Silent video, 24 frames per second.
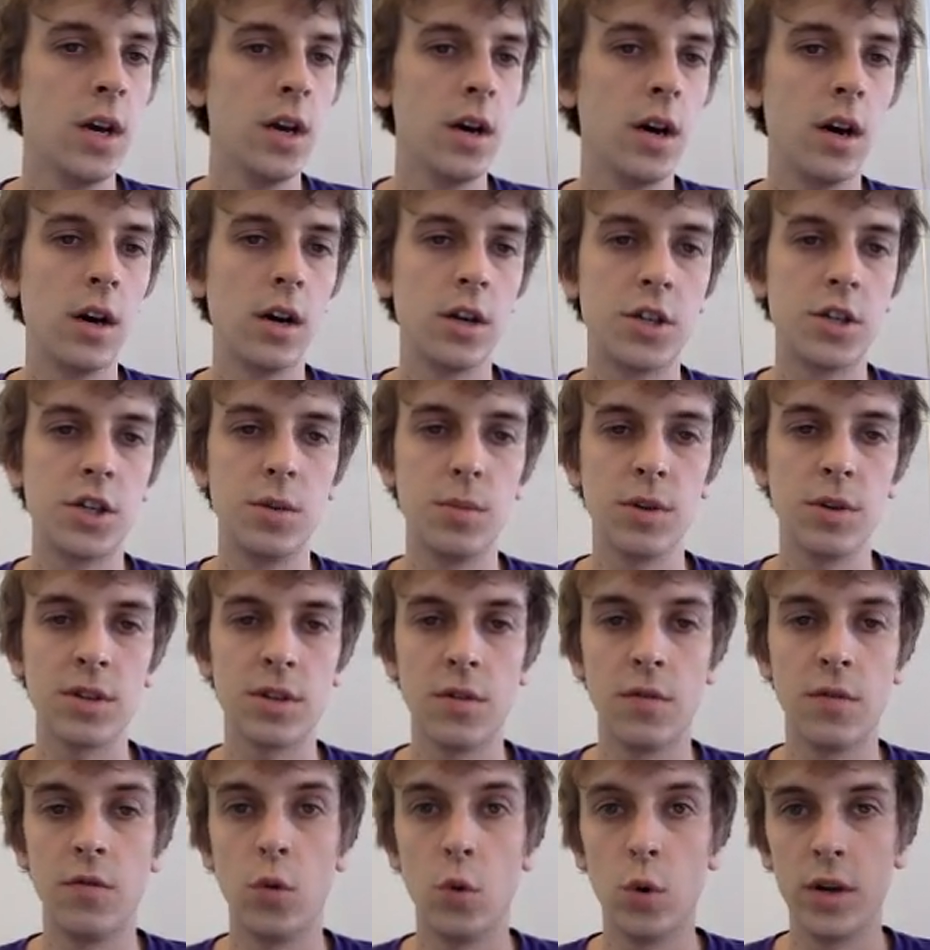Uh, she
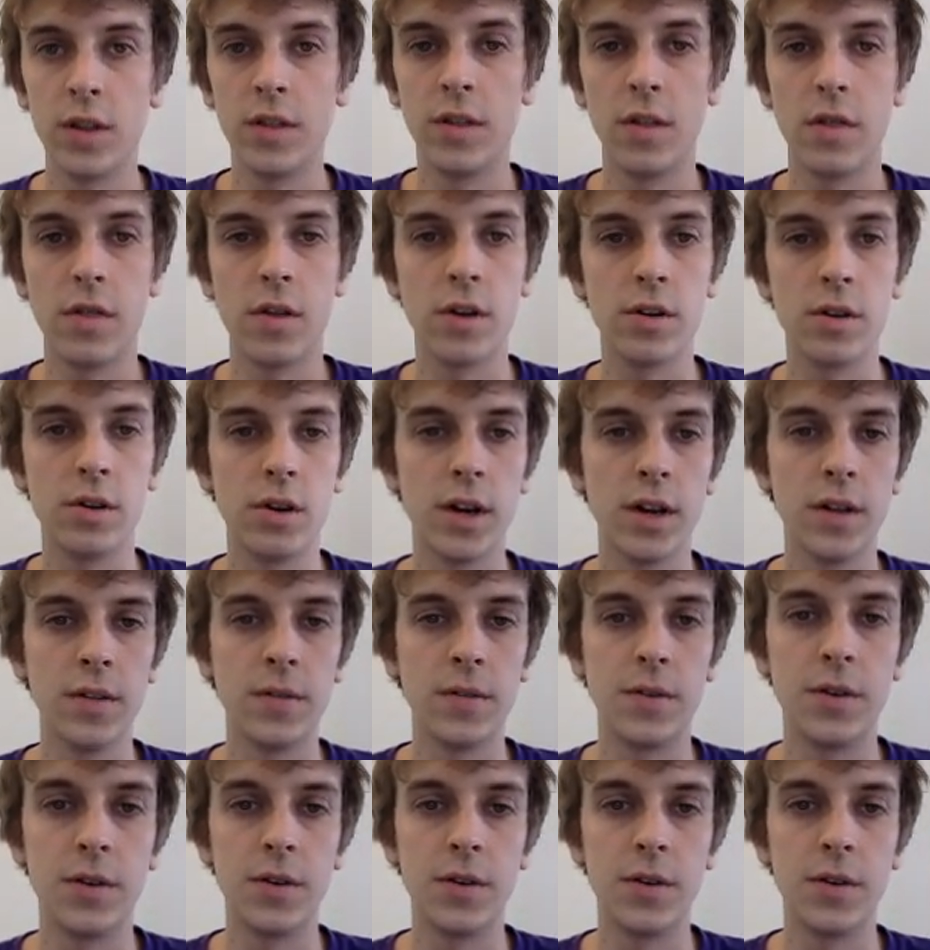must avoid the thunderheads.